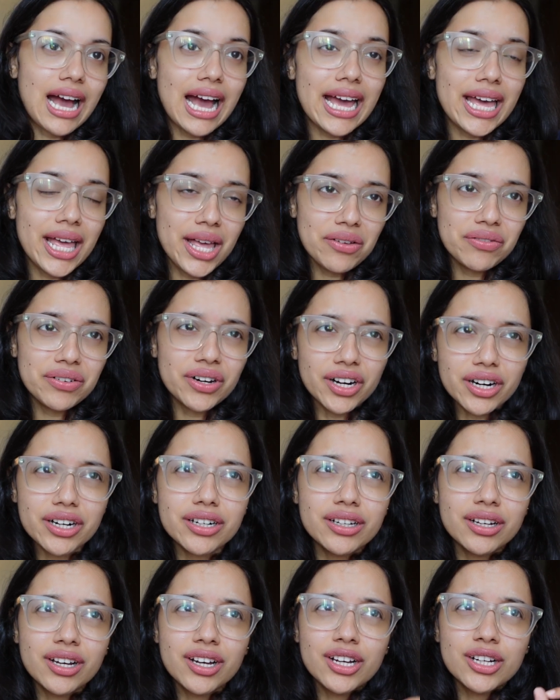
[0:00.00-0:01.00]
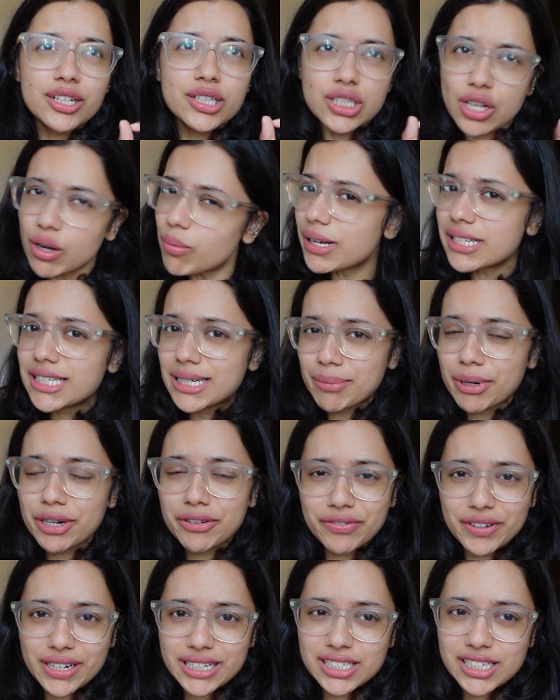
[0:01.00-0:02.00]
I have heard so much about
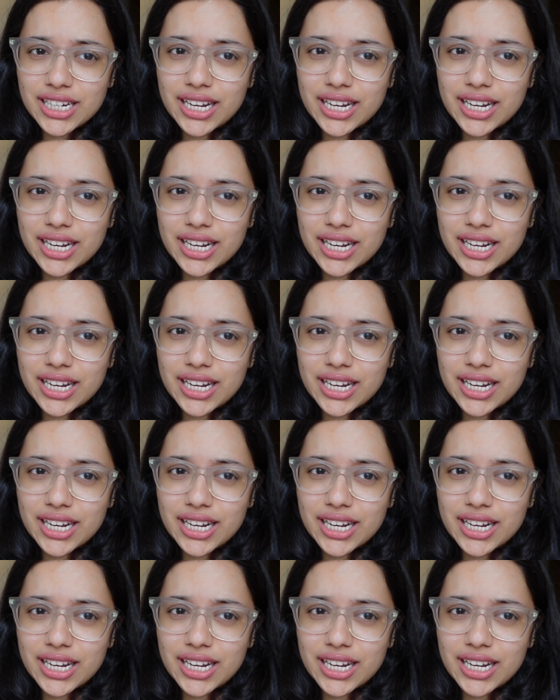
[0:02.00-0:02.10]
face